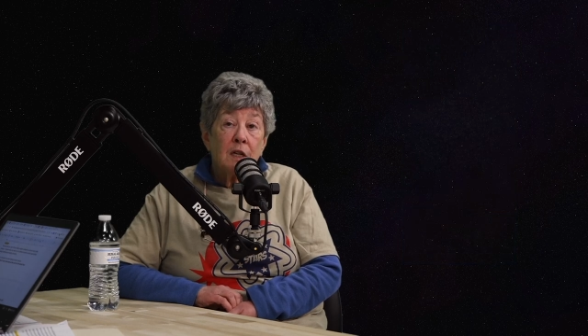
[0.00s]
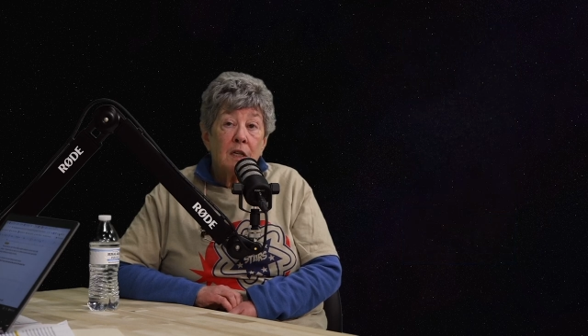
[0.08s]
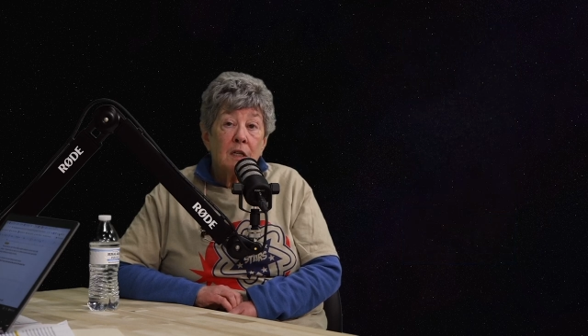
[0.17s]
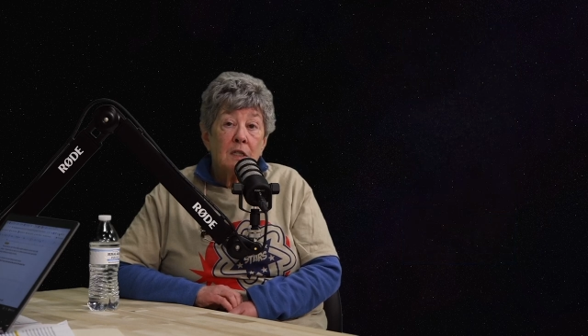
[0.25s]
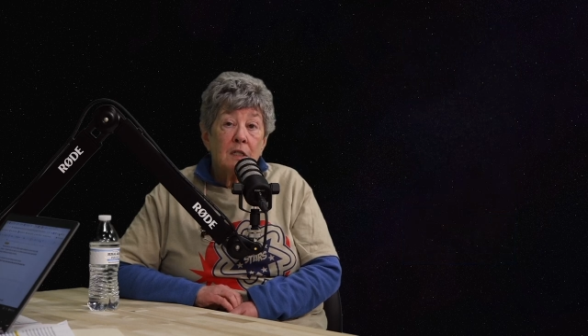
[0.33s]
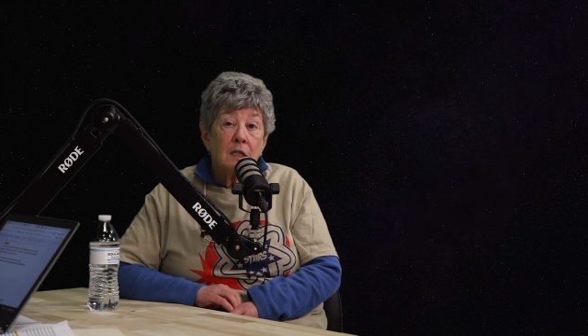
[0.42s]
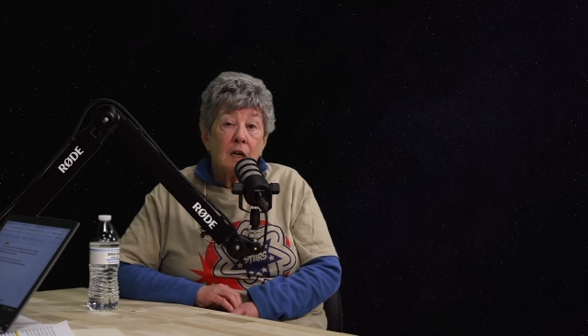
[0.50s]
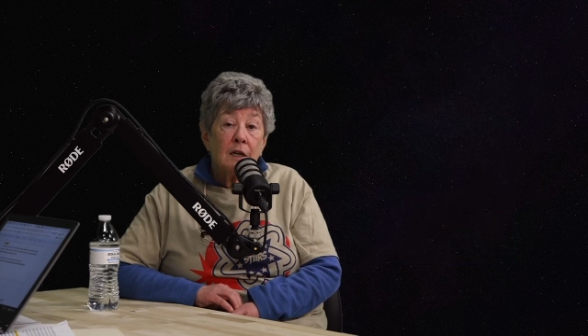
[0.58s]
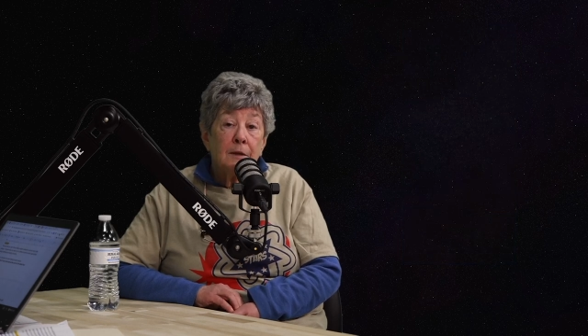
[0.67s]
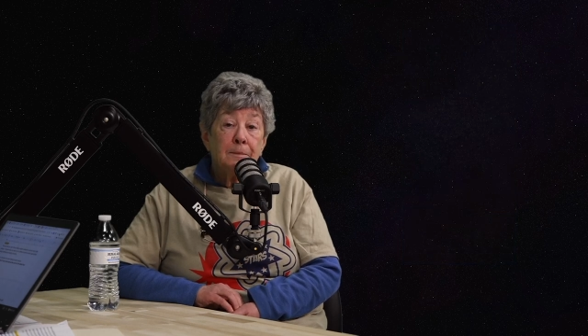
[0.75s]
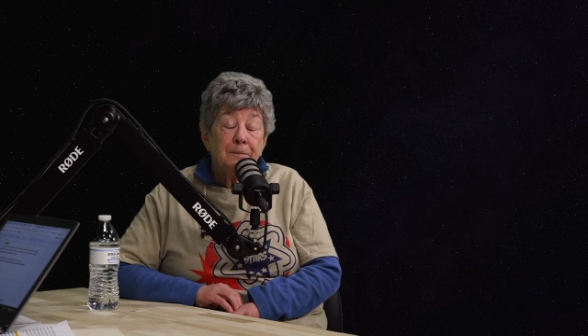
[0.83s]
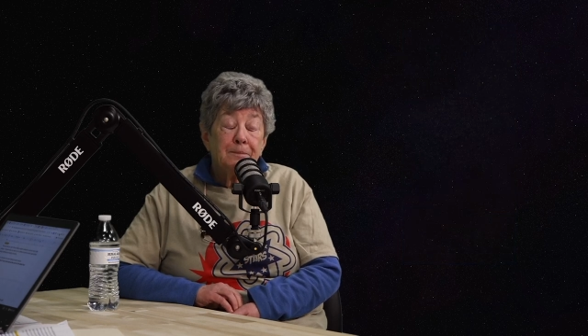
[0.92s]
is
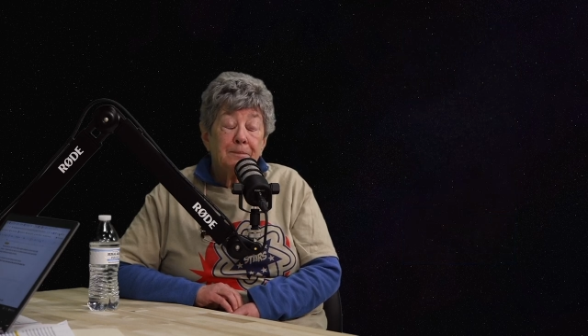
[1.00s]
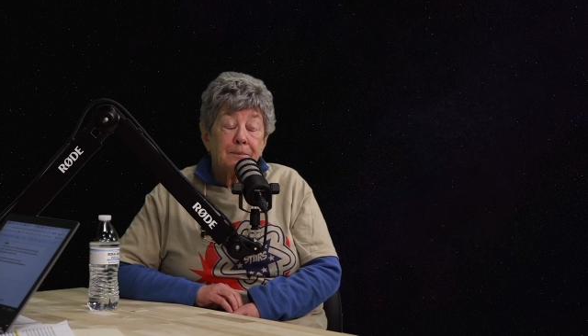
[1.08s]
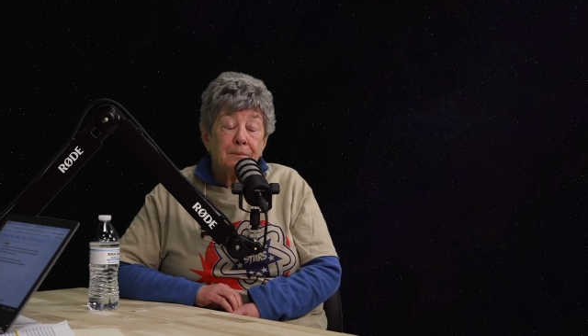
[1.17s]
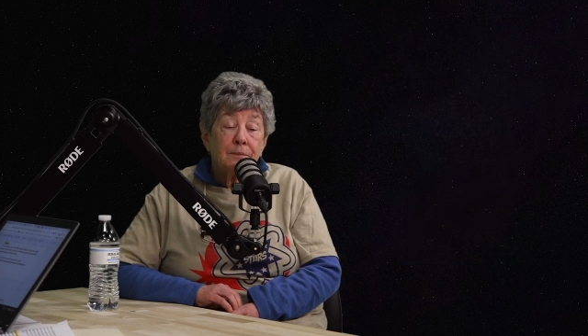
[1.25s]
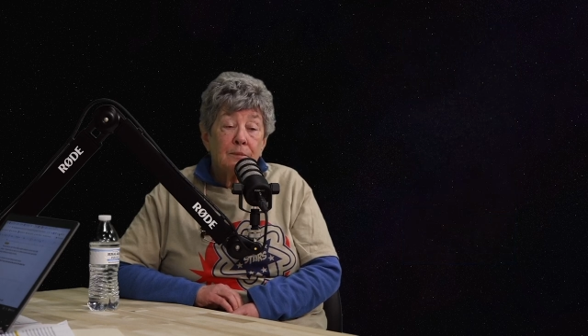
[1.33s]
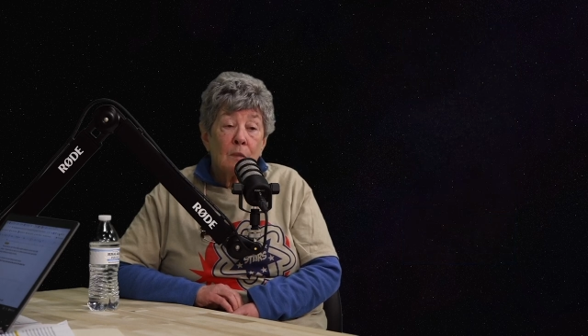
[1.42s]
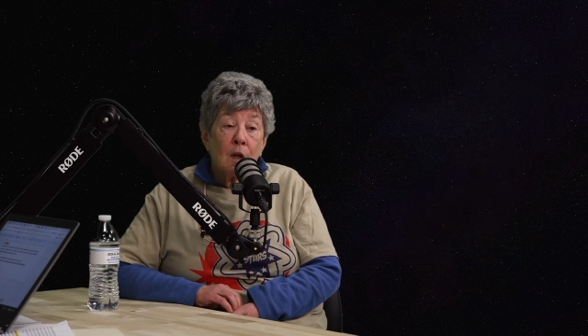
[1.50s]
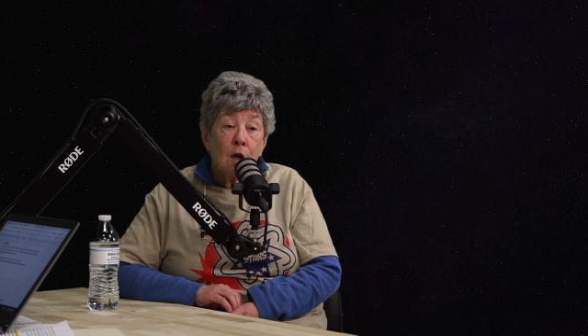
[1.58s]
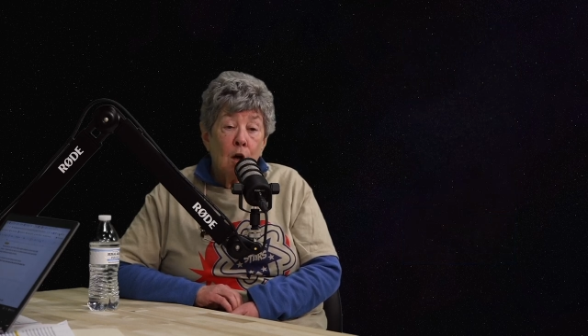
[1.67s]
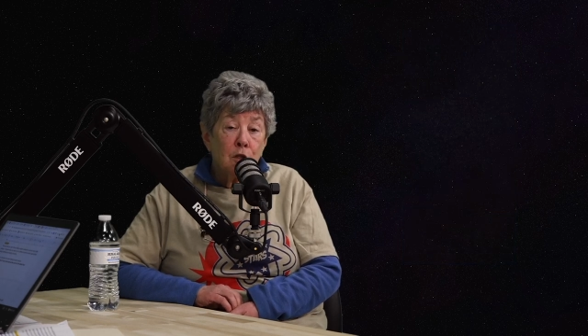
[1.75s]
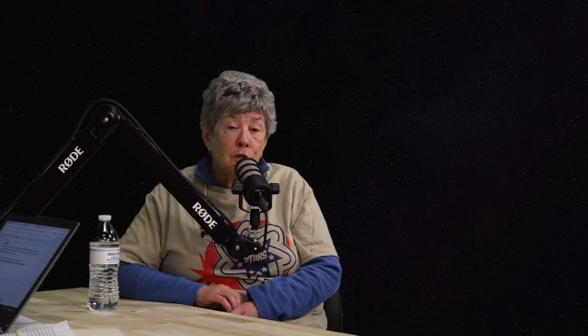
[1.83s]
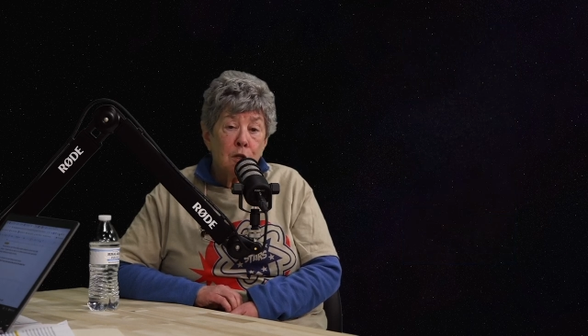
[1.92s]

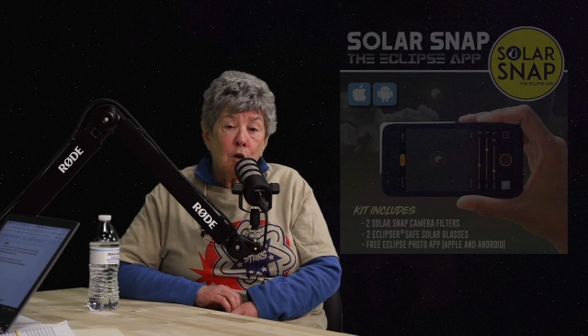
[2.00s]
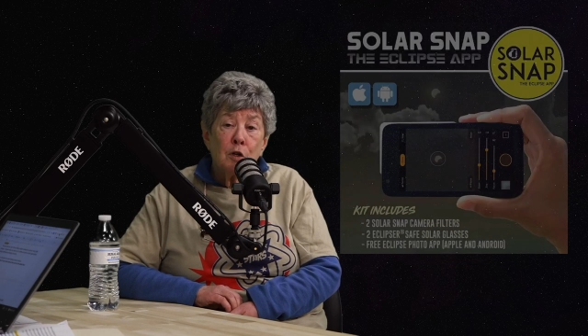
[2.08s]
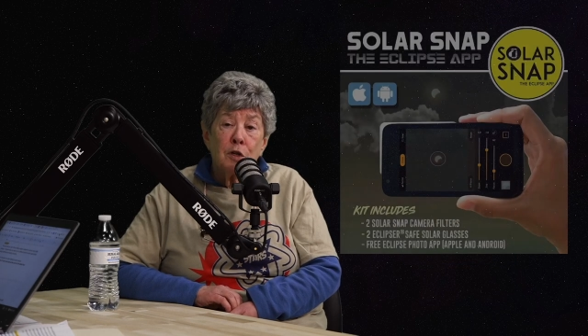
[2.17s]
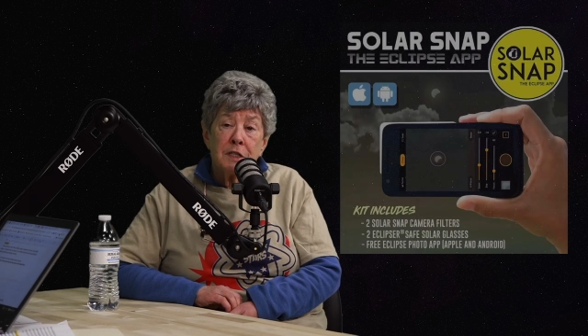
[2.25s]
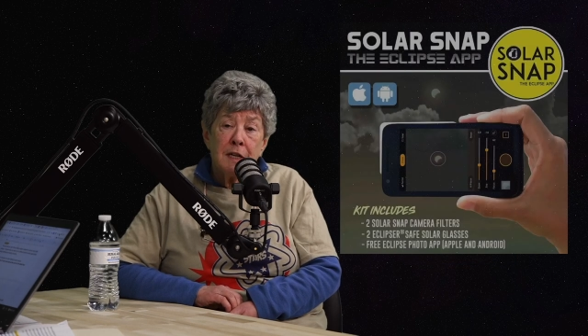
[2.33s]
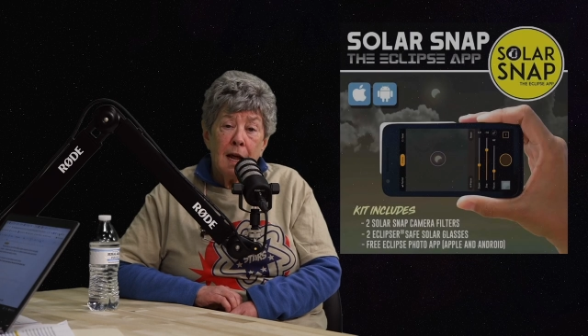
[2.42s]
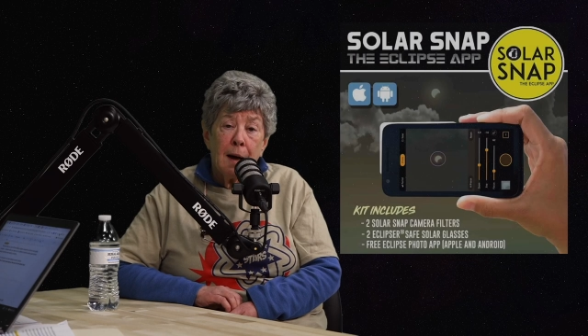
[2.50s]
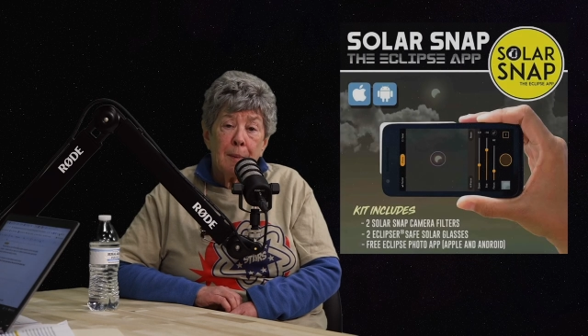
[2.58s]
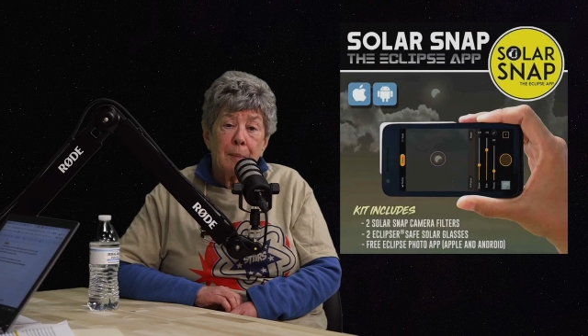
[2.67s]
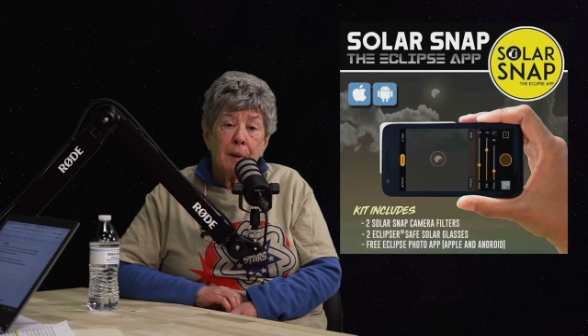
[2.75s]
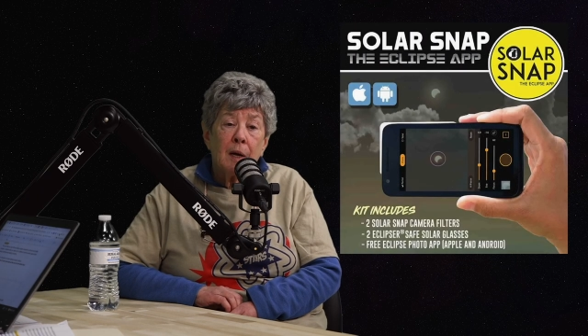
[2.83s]
called Solar Snap,